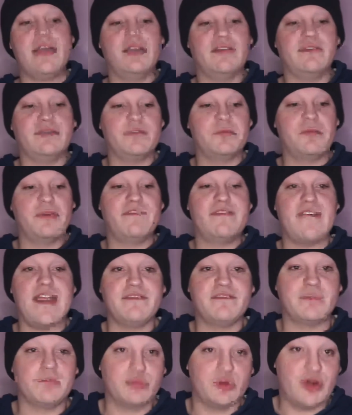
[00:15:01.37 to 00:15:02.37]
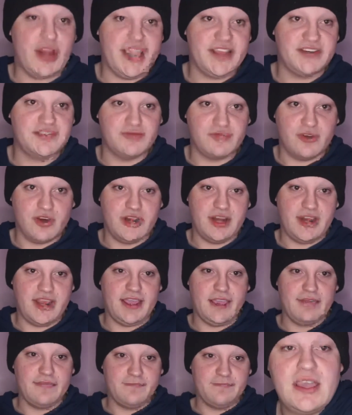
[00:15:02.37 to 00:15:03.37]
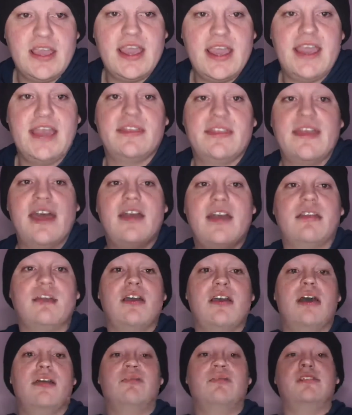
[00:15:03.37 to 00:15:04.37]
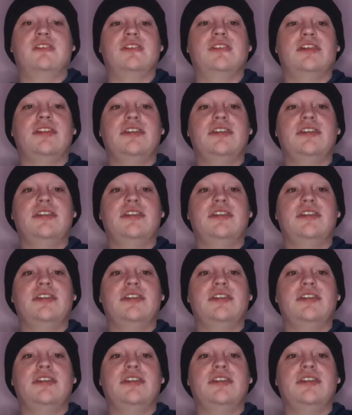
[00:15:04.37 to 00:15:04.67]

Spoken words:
from a favourite brand right now? And that currently